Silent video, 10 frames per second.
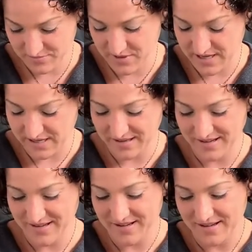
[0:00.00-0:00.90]
reading.
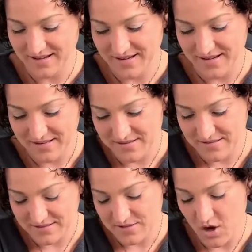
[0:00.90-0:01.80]

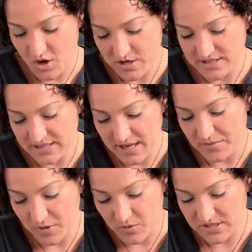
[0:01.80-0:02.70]
It's hard to get
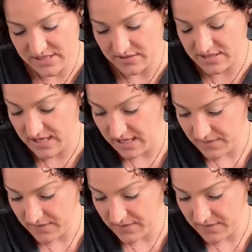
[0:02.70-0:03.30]
my words out today.